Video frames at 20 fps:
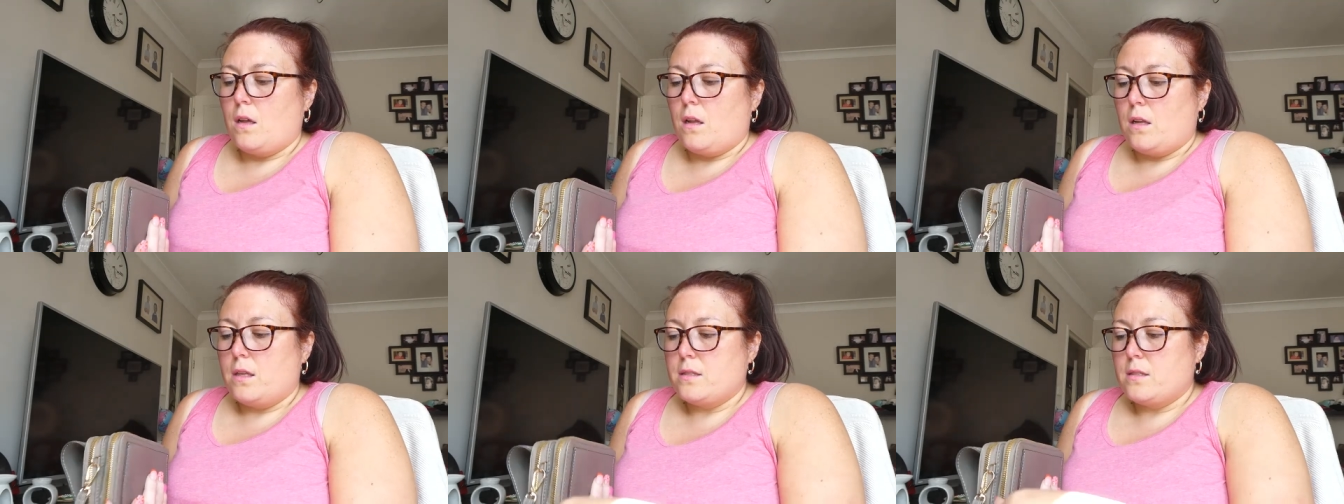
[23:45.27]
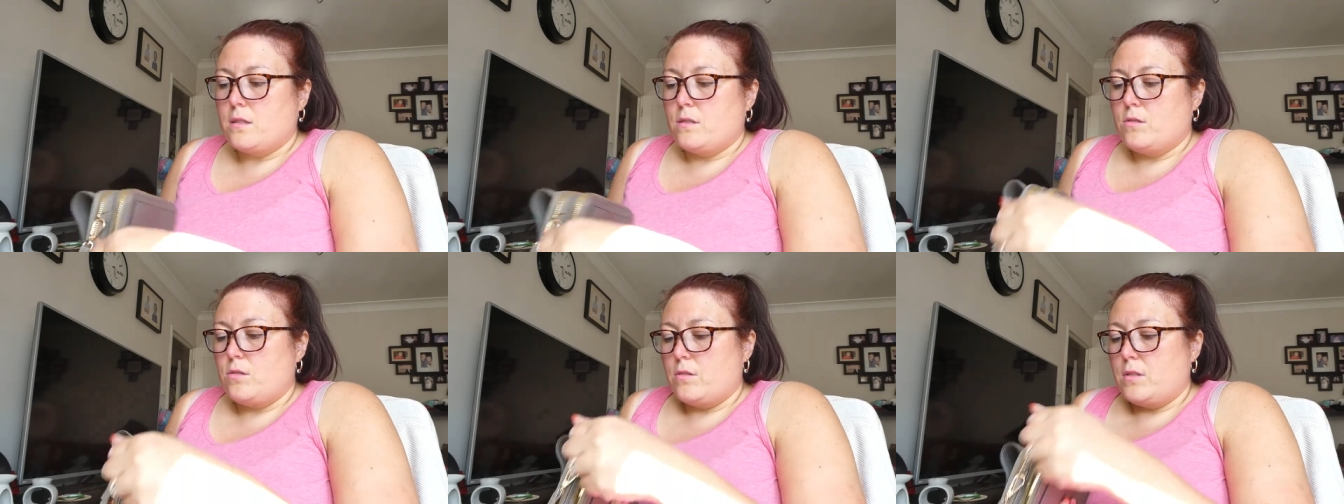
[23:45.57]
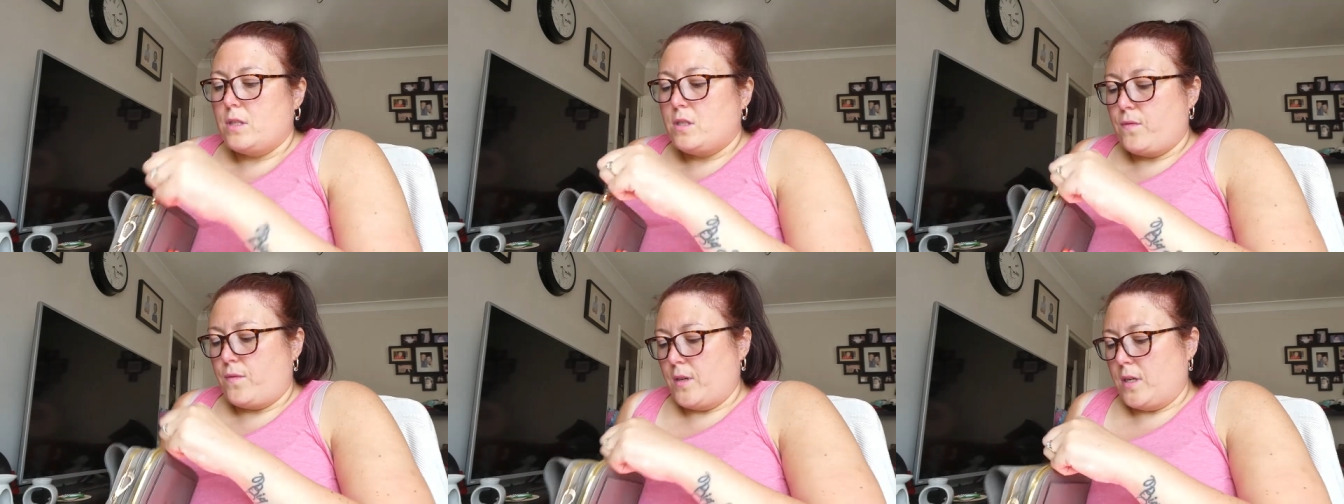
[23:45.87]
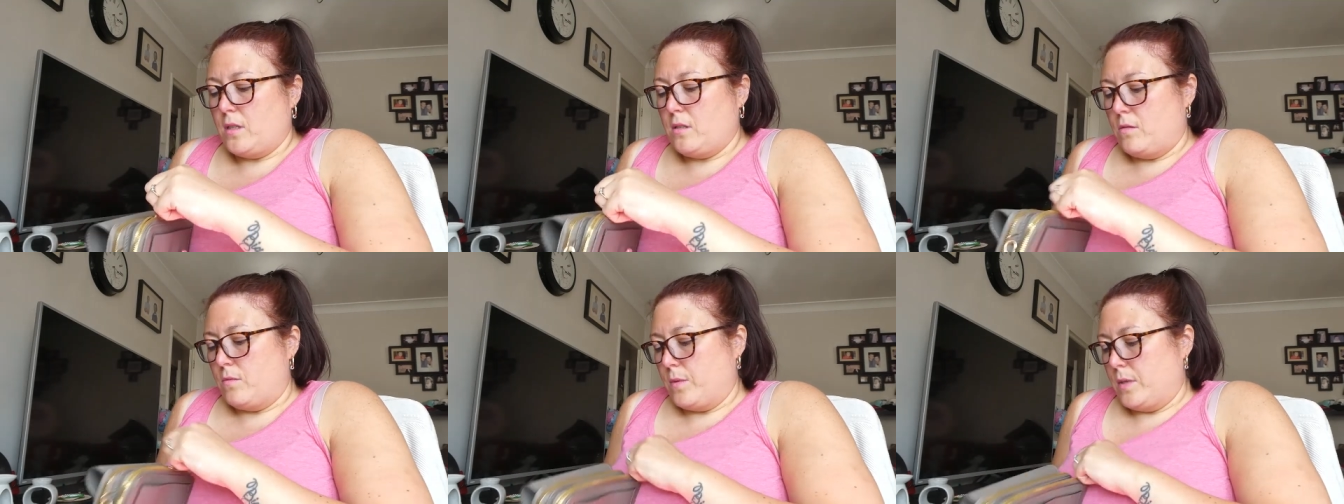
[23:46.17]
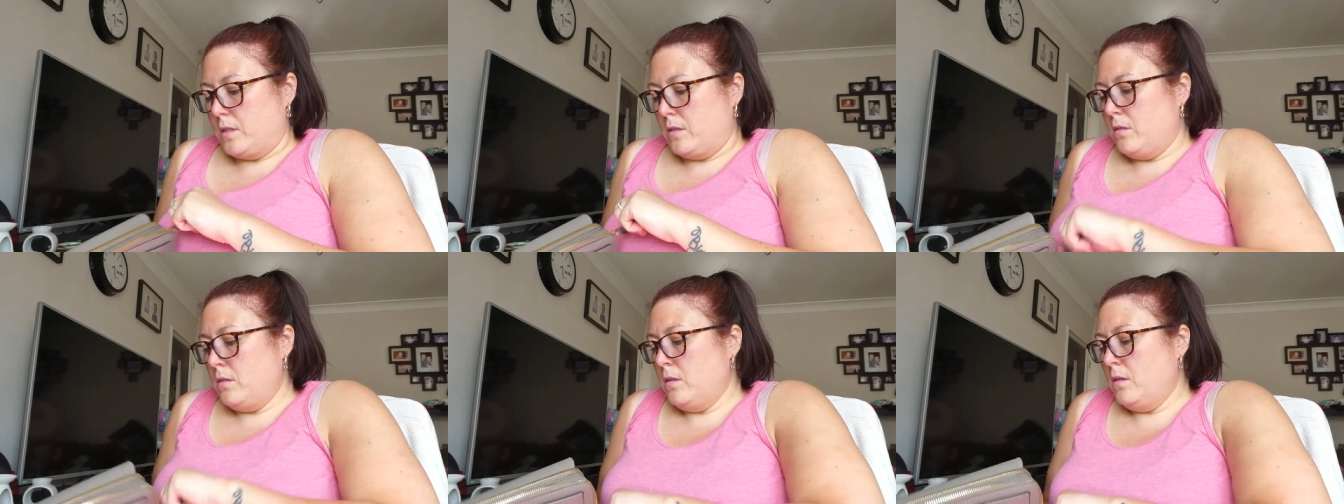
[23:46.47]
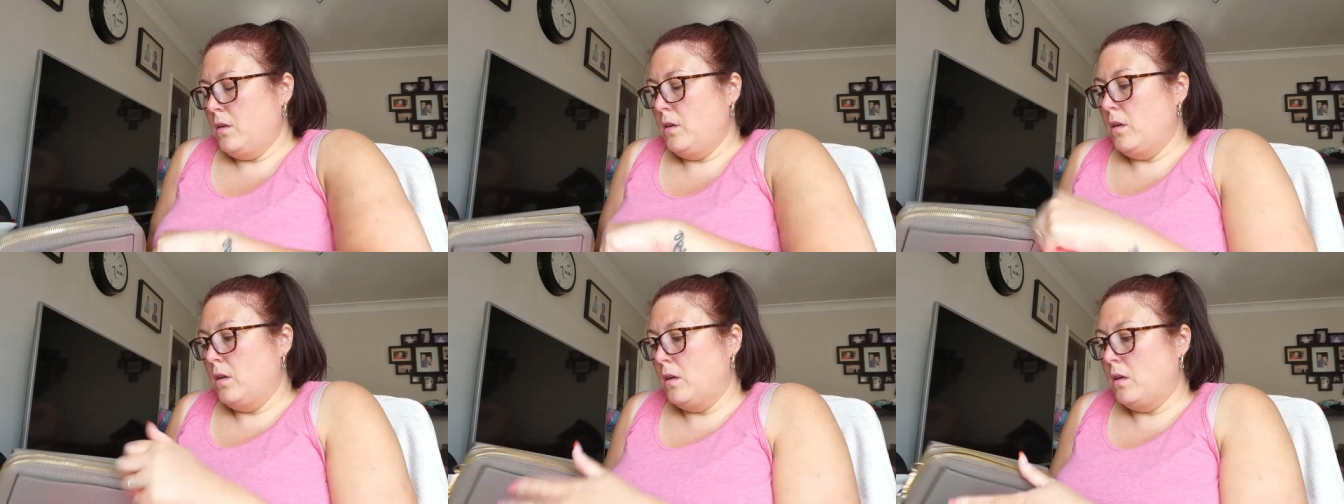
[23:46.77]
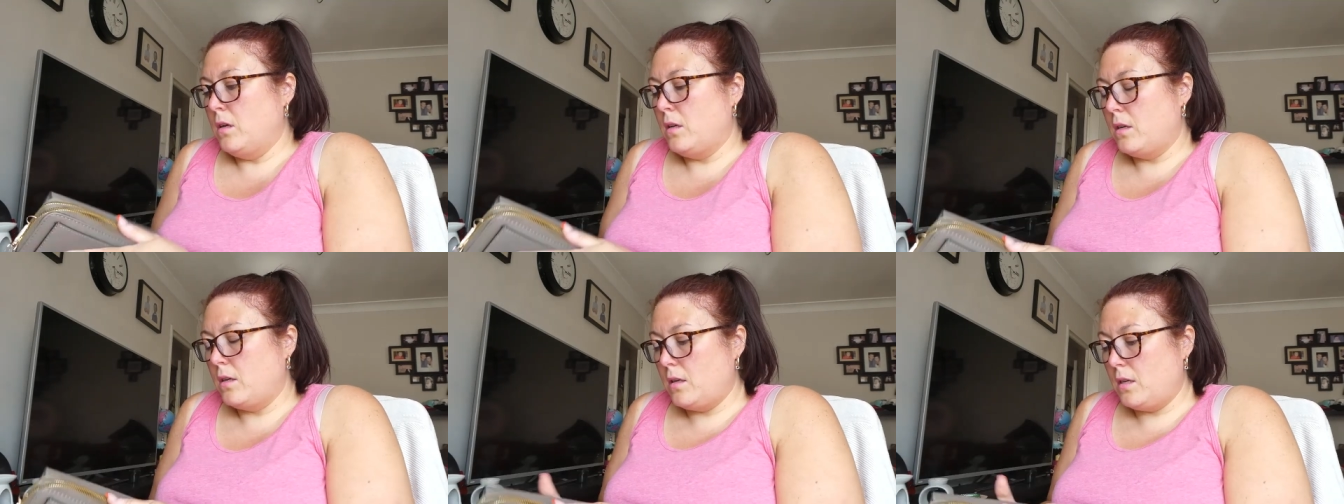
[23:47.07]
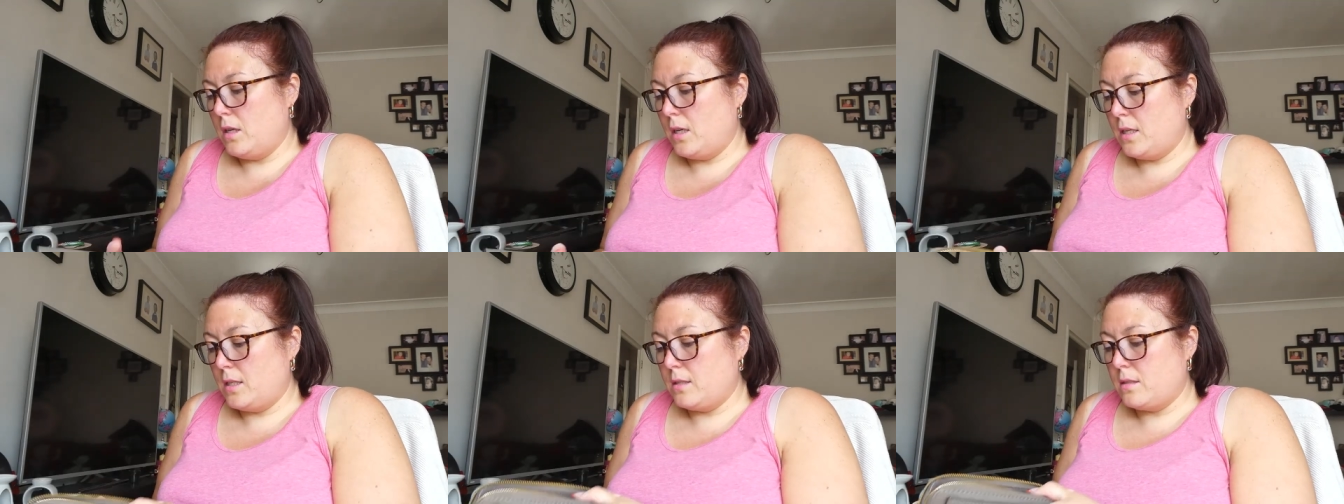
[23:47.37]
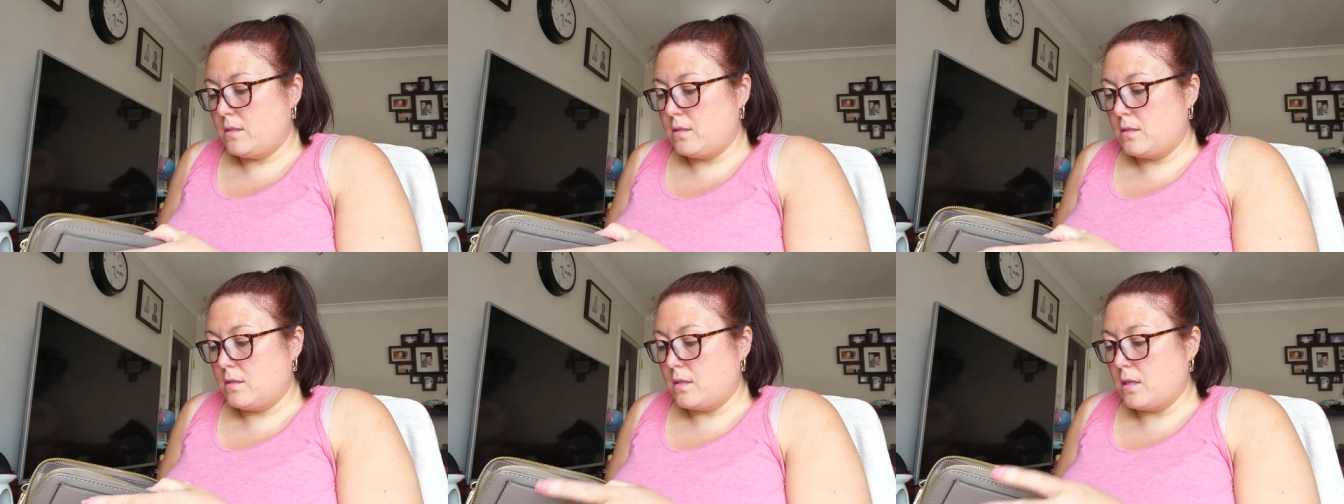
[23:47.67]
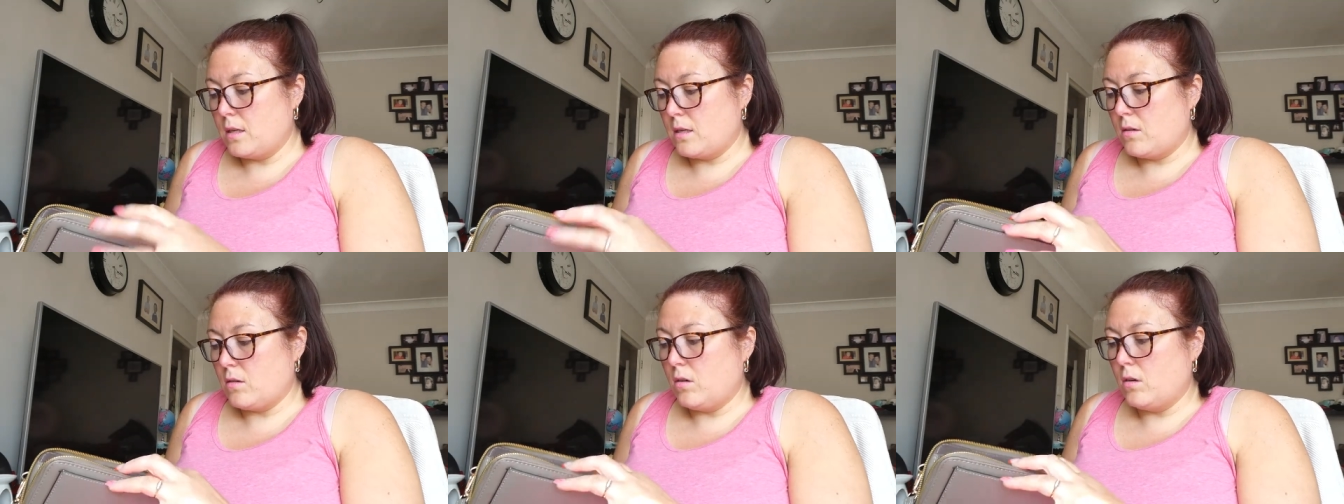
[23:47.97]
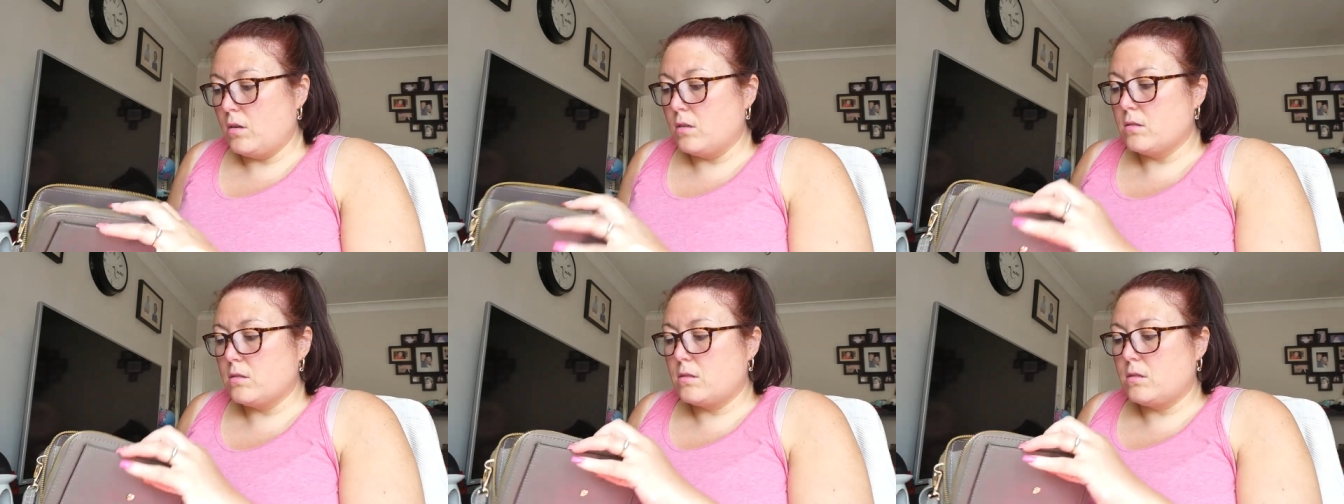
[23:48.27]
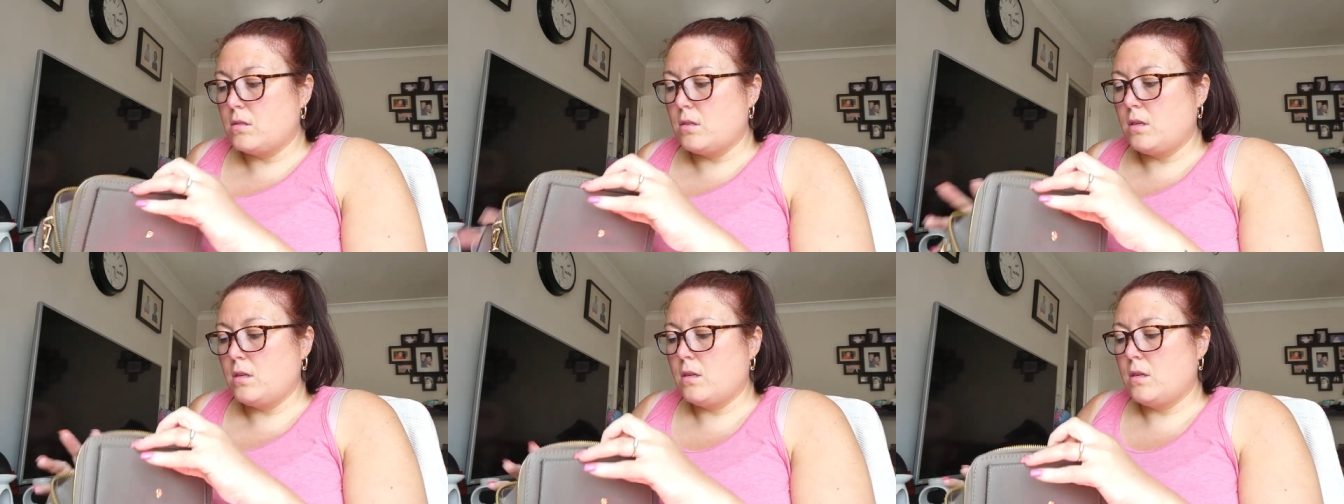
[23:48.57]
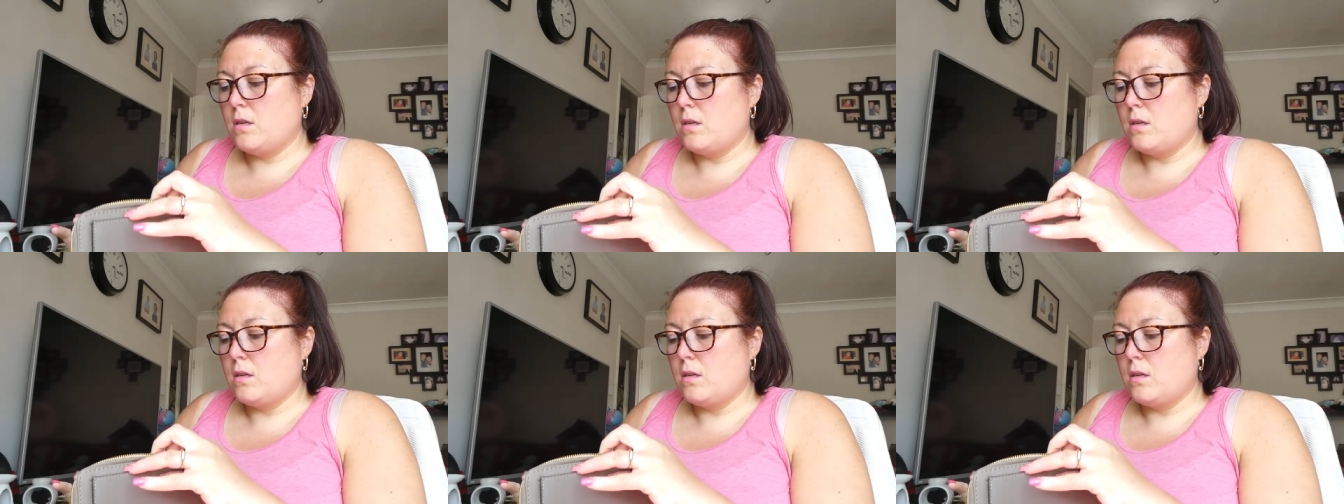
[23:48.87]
Let's undo this first one. It's got